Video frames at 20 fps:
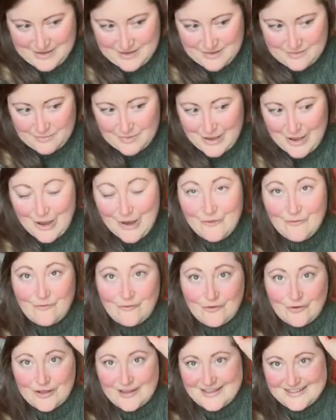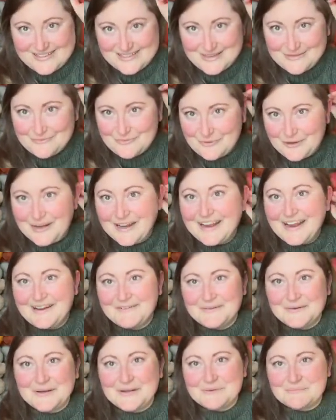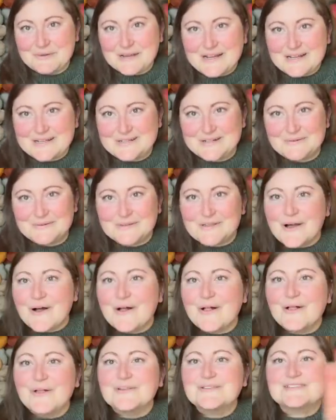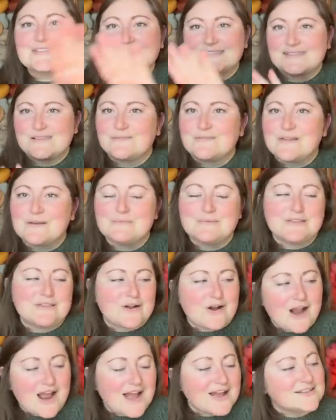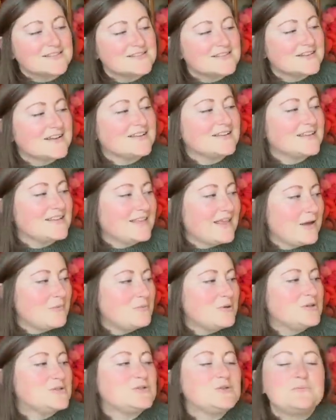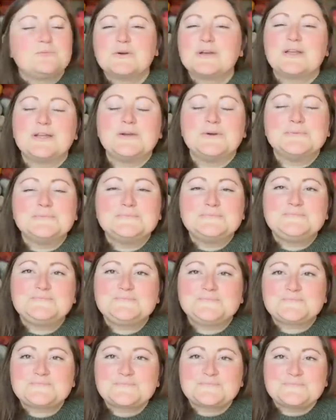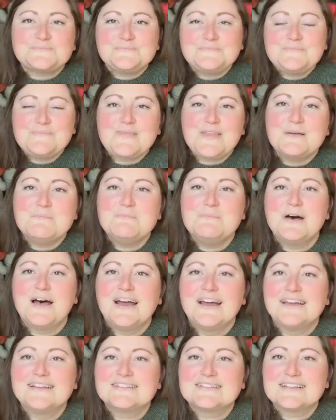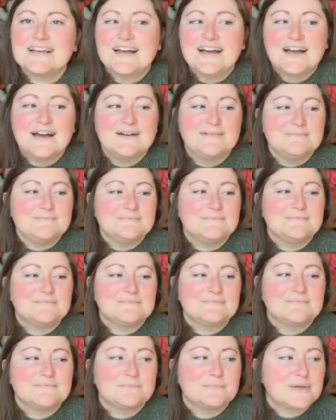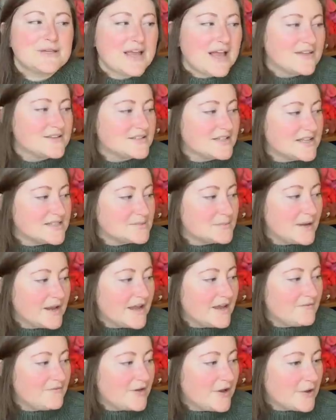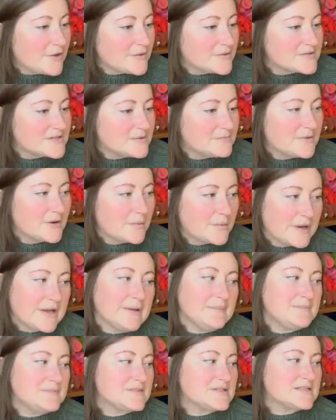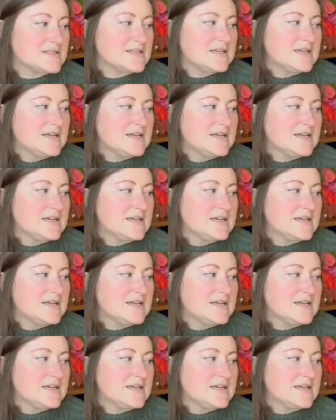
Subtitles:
But hopefully at some point I will get a picture with all 6 of them in their hats, and I think that'd be super cute. But yeah, so that's my FOs and my whips.